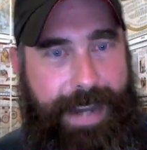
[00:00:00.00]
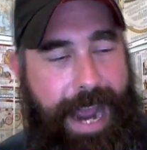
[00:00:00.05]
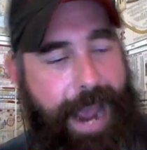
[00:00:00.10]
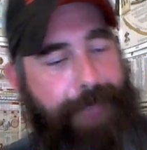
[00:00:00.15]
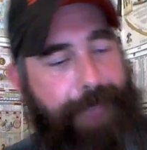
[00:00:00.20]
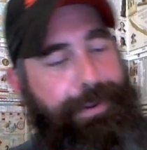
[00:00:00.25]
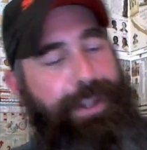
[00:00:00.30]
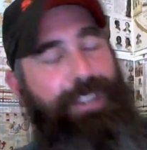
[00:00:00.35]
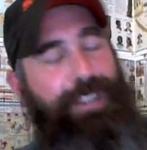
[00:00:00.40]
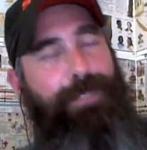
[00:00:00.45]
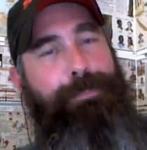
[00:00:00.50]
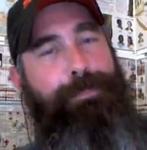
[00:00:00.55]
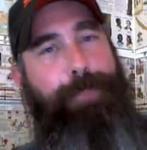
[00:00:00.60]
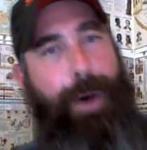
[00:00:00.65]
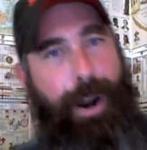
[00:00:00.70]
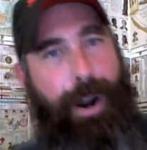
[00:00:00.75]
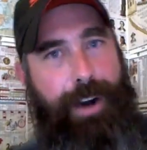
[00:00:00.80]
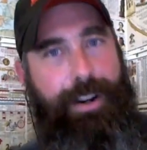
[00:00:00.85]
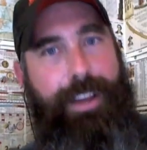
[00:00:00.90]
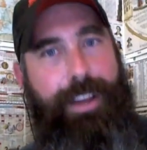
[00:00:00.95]
have his
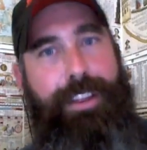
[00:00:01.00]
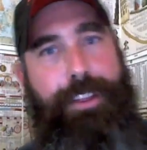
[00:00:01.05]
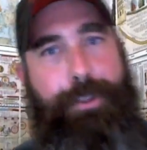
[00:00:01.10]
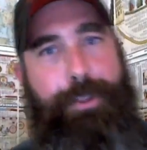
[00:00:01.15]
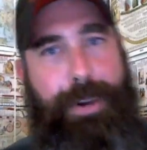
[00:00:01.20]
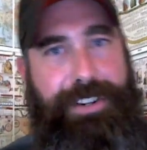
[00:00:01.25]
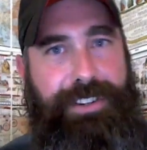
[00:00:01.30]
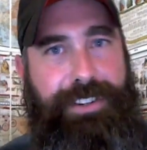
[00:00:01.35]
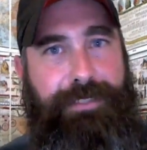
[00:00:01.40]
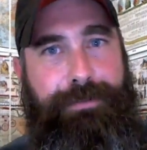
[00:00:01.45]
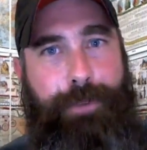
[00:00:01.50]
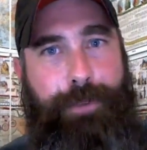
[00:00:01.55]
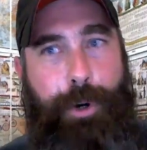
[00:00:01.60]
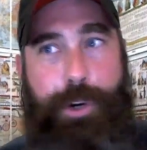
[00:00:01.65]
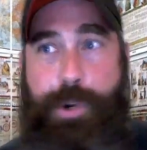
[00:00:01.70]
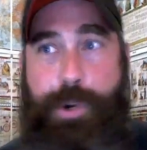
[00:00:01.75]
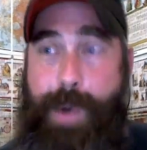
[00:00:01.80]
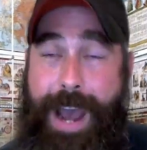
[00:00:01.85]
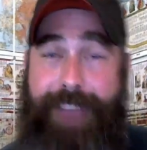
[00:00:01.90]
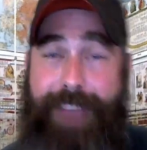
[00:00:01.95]
part on the threshing floor,
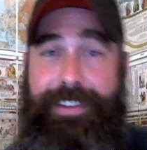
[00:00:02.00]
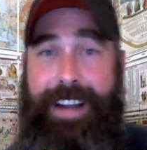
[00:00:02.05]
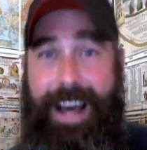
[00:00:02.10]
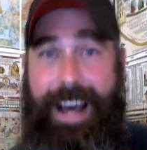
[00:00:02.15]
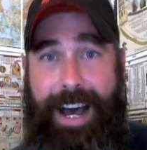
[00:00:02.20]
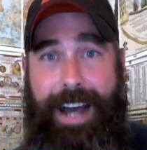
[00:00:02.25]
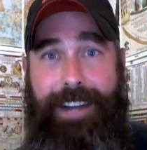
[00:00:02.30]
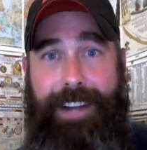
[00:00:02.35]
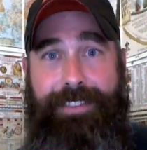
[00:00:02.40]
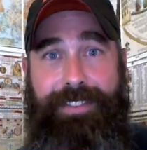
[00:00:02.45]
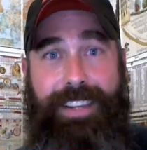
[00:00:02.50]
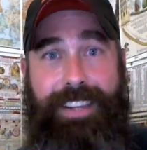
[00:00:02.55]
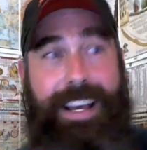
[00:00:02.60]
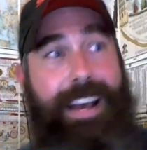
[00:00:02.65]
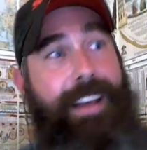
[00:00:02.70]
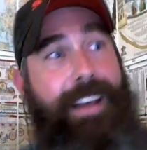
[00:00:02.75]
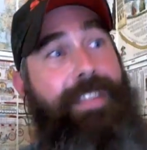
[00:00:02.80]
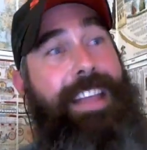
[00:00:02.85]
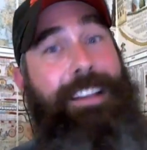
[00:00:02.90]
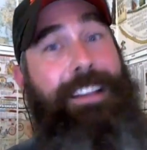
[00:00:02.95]
you have an ox
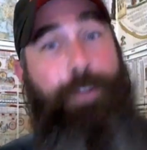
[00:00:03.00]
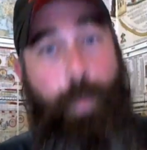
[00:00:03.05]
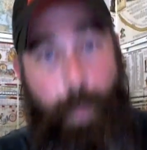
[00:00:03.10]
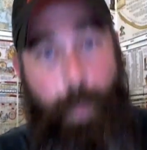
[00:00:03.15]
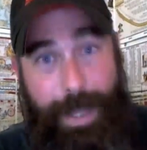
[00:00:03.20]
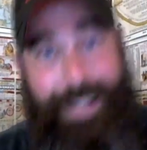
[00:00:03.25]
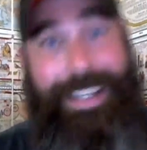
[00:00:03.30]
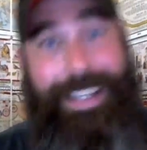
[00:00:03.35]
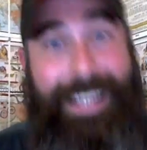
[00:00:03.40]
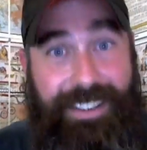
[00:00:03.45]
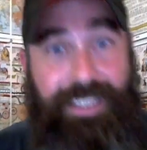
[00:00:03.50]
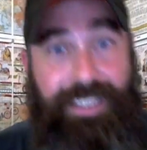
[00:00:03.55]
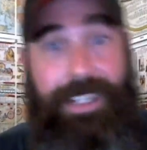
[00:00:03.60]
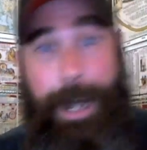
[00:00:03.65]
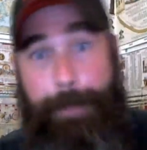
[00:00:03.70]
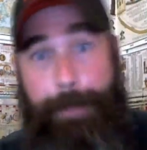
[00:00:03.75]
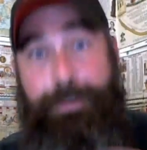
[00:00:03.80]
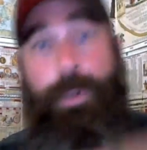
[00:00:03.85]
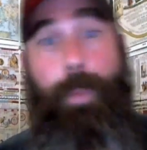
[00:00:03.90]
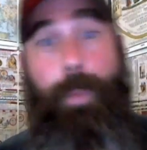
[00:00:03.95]
that's willing to
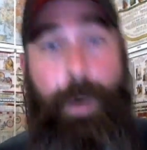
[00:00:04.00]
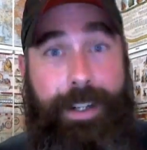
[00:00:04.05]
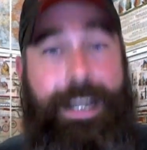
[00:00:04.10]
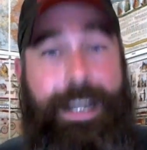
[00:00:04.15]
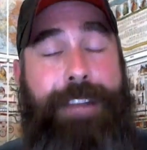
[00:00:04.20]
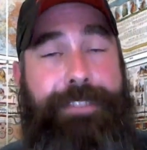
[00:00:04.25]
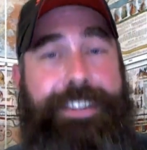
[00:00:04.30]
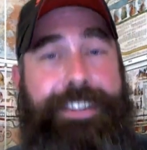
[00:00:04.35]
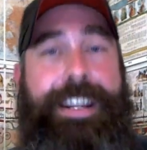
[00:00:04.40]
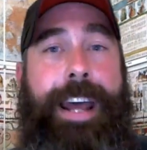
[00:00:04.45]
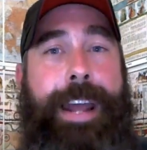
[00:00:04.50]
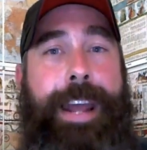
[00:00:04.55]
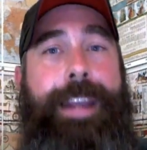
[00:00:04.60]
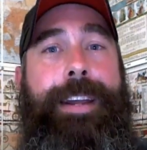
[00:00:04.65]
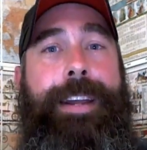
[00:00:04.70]
come to work every day